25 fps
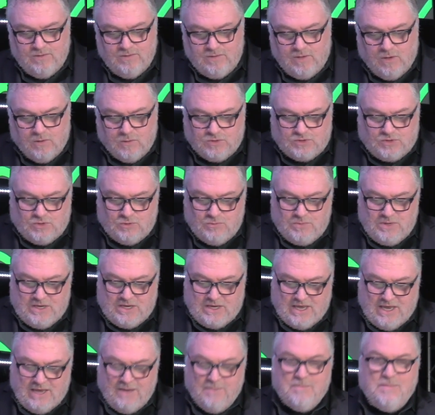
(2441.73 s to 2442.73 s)
those who
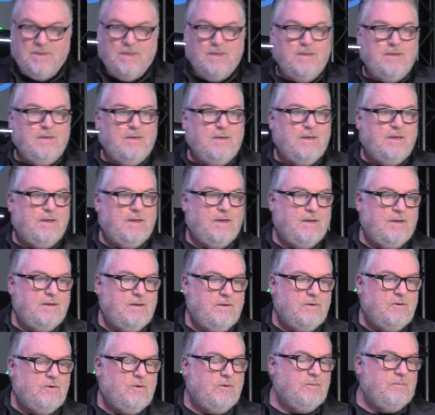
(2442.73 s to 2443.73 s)
become
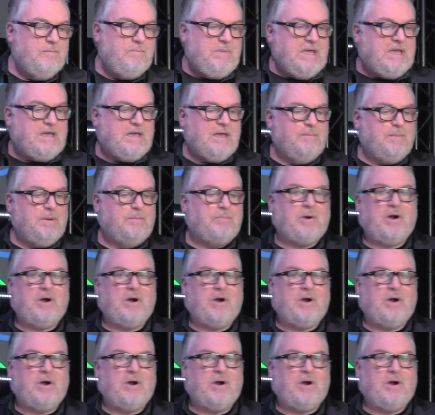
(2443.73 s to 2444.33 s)
a